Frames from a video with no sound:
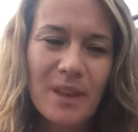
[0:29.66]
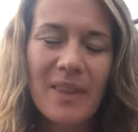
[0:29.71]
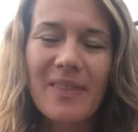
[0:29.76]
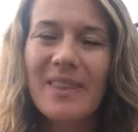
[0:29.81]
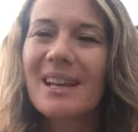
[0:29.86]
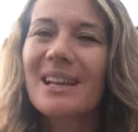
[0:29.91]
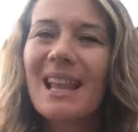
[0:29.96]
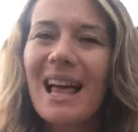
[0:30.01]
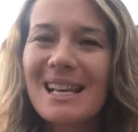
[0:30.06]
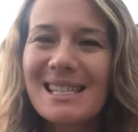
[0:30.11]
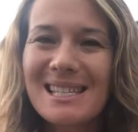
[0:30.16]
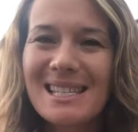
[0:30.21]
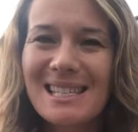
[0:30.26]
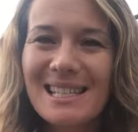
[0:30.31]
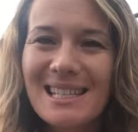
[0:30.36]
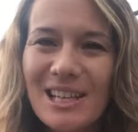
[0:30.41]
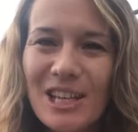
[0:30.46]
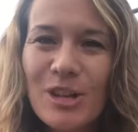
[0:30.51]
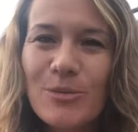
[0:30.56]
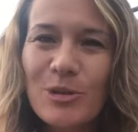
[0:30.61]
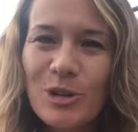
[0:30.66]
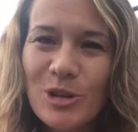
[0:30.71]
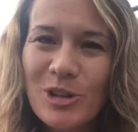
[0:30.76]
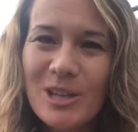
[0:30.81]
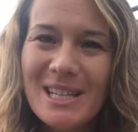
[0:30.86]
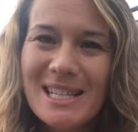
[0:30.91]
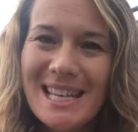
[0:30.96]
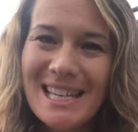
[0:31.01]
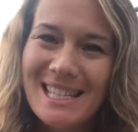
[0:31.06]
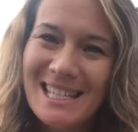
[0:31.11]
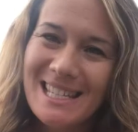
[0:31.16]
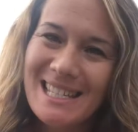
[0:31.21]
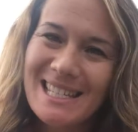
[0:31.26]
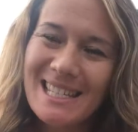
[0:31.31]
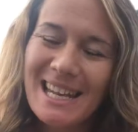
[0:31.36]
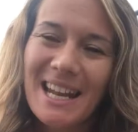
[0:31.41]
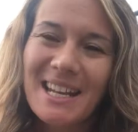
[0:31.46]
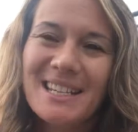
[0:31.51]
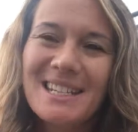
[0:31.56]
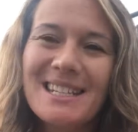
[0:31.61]
the classes in the community centre
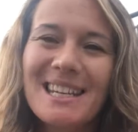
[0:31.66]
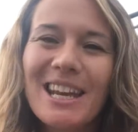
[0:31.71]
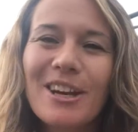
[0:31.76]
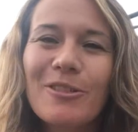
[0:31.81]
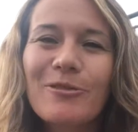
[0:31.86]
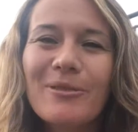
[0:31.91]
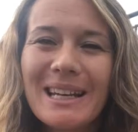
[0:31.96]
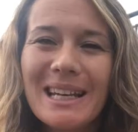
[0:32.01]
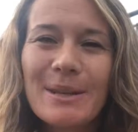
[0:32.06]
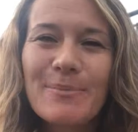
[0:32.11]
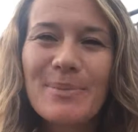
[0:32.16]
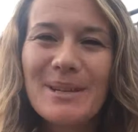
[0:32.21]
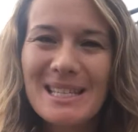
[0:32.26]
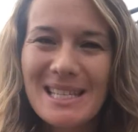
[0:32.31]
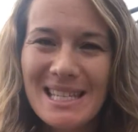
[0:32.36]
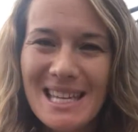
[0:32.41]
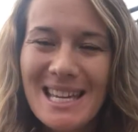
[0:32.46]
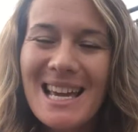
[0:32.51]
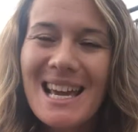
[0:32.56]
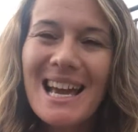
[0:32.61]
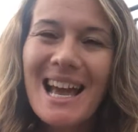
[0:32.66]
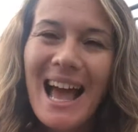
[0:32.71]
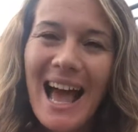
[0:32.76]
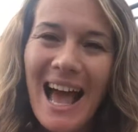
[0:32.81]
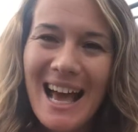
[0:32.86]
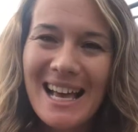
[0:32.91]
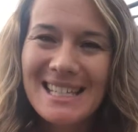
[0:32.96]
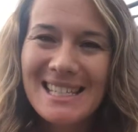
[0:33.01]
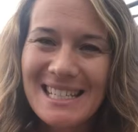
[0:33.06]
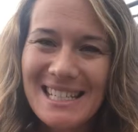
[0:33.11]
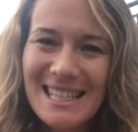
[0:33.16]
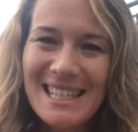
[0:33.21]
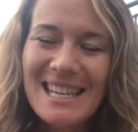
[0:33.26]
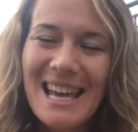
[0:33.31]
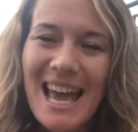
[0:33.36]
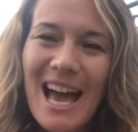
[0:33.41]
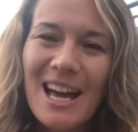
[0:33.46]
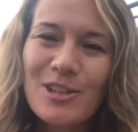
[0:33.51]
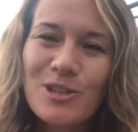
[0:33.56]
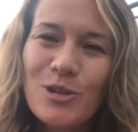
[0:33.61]
started to get really busy, as did
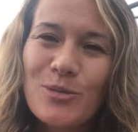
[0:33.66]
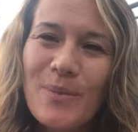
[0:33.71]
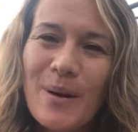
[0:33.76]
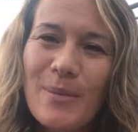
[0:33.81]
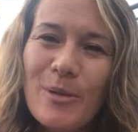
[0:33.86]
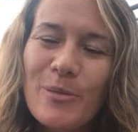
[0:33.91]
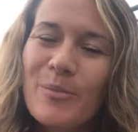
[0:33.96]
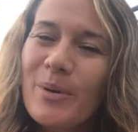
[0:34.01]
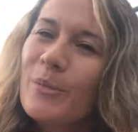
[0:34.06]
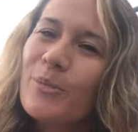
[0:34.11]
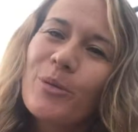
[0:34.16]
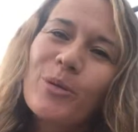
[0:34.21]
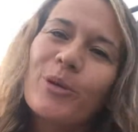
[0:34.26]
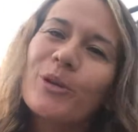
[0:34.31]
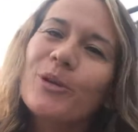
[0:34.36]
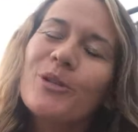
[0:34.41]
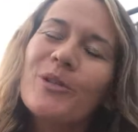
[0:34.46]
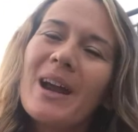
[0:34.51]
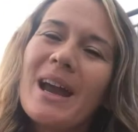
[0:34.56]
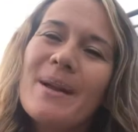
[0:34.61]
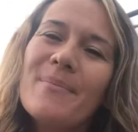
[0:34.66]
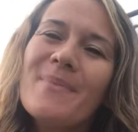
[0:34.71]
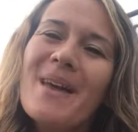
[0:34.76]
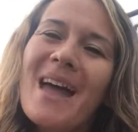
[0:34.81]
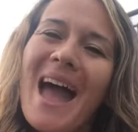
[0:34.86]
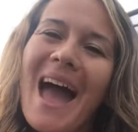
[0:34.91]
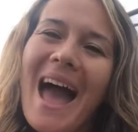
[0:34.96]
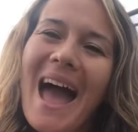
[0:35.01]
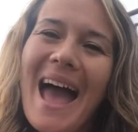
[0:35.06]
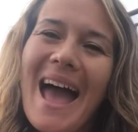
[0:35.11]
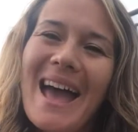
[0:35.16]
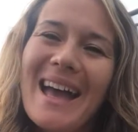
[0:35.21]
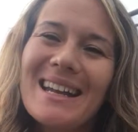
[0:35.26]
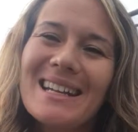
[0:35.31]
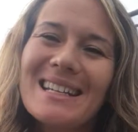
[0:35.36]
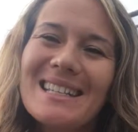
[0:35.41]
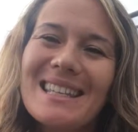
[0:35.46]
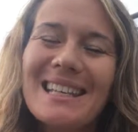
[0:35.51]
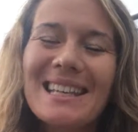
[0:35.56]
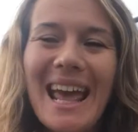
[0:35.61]
the outdoor Mum and Bub program.
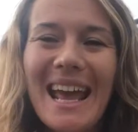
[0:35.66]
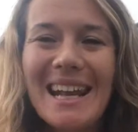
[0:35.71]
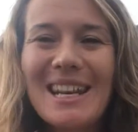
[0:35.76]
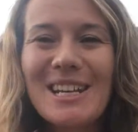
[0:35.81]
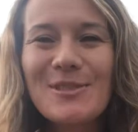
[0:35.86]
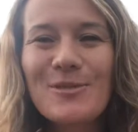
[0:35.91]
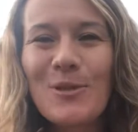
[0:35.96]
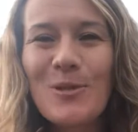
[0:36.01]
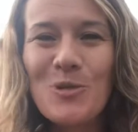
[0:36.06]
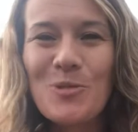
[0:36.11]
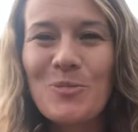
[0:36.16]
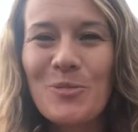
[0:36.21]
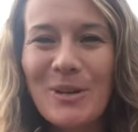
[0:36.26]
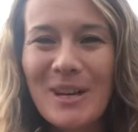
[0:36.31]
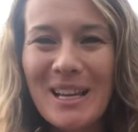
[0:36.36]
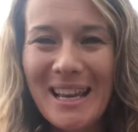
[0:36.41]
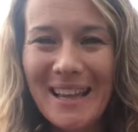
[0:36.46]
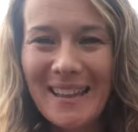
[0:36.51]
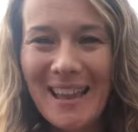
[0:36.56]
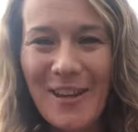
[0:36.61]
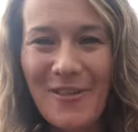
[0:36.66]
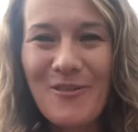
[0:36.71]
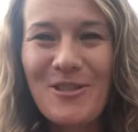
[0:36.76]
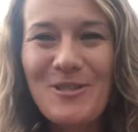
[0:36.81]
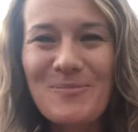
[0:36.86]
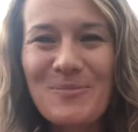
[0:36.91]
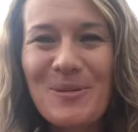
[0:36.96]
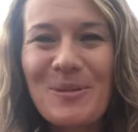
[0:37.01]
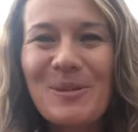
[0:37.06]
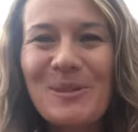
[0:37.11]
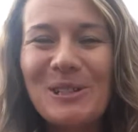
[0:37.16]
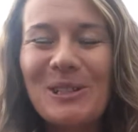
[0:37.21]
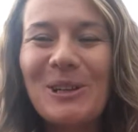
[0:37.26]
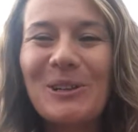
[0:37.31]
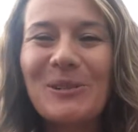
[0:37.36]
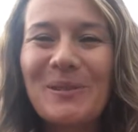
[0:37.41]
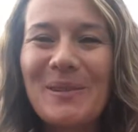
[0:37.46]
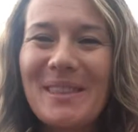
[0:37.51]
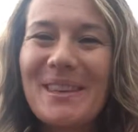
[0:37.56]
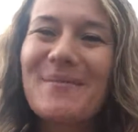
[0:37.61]
And the ladies were all bringing their fit balls
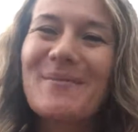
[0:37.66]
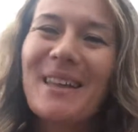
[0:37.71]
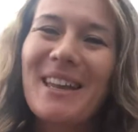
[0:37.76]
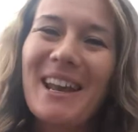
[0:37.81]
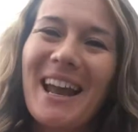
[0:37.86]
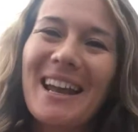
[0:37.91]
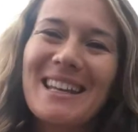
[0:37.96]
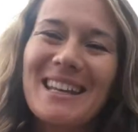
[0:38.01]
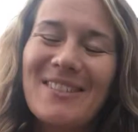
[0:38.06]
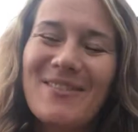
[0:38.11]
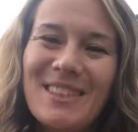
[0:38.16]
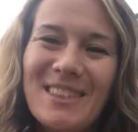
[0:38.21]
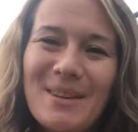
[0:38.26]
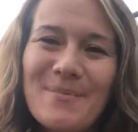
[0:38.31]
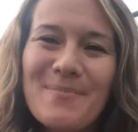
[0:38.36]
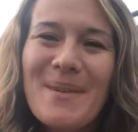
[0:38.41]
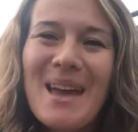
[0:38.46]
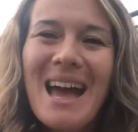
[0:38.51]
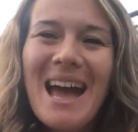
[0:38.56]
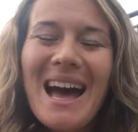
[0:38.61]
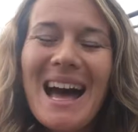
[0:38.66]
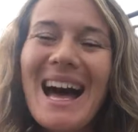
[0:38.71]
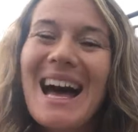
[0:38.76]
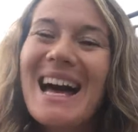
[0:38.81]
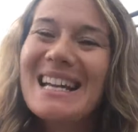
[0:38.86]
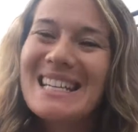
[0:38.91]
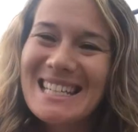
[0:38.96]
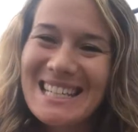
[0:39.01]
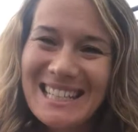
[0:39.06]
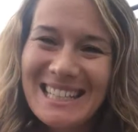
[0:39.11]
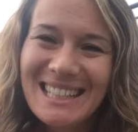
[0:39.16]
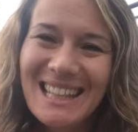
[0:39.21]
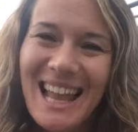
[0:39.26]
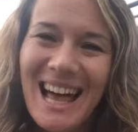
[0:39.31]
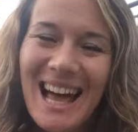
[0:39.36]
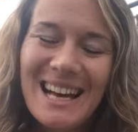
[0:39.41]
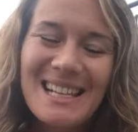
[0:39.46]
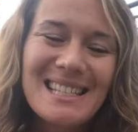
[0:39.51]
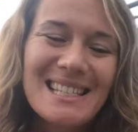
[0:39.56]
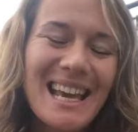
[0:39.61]
along with them that I'd given them to
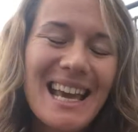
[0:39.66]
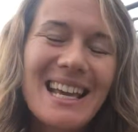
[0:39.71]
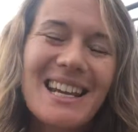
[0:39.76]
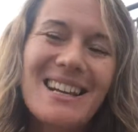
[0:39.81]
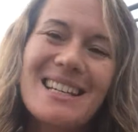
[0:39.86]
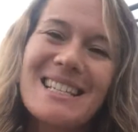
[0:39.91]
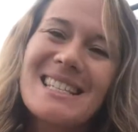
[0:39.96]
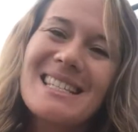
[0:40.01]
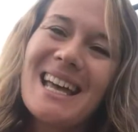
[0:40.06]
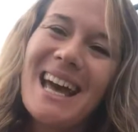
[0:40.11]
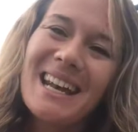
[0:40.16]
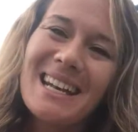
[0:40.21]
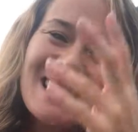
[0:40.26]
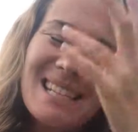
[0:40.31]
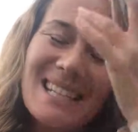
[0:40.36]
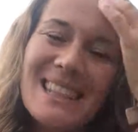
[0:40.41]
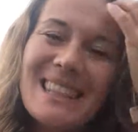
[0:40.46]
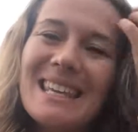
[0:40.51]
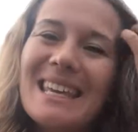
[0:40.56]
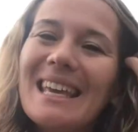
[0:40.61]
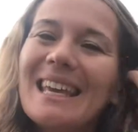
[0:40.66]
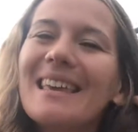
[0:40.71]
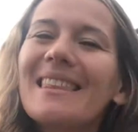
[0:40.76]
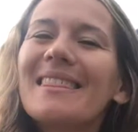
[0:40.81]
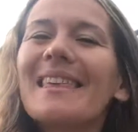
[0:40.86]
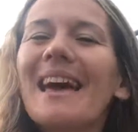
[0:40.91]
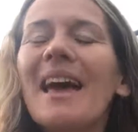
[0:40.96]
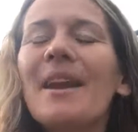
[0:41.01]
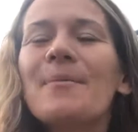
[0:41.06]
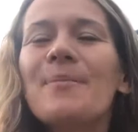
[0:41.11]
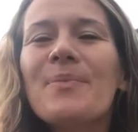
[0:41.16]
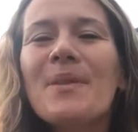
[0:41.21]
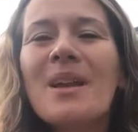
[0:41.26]
class. And I started to think that